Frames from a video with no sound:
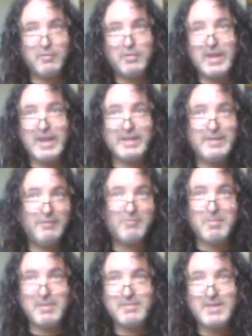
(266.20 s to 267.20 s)
Even though I
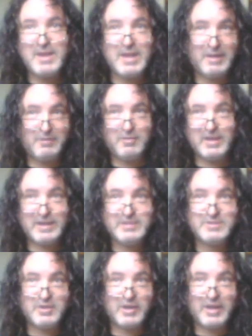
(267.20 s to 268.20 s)
do like Deep Space Nine
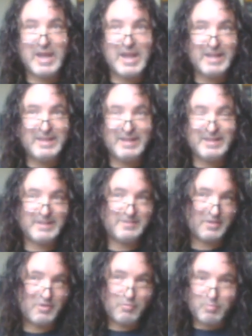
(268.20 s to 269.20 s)
and I do like
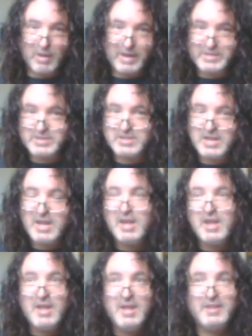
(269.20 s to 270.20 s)
Stargate, I think that's a
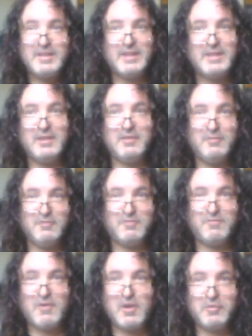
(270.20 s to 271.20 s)
crutch
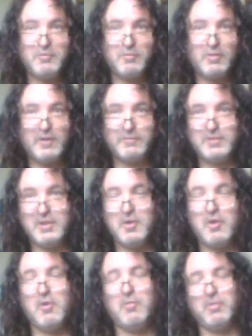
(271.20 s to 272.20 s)
that they use far
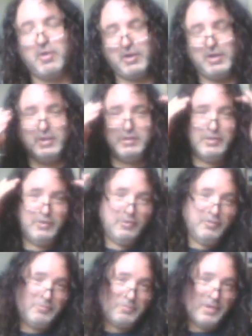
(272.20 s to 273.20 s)
too often. Oh, we're
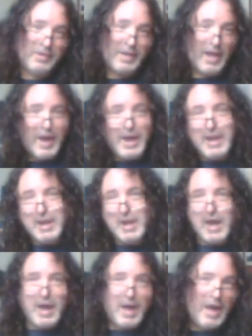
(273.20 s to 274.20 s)
going to lose, we're
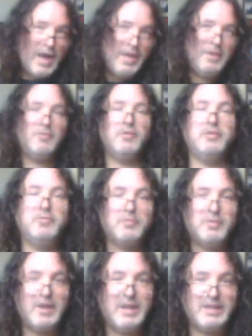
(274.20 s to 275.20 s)
dying,
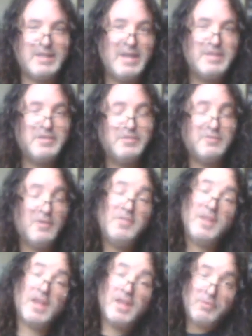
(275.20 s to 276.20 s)
ah, in order to create
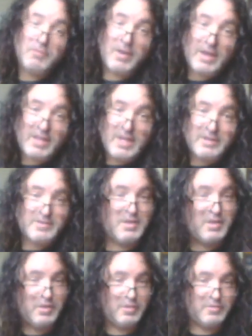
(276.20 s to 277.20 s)
tension. So they can
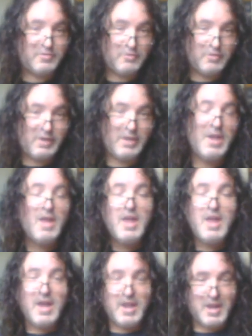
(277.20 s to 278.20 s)
create tension in good
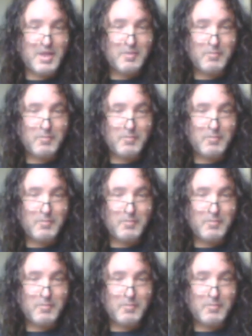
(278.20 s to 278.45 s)
story.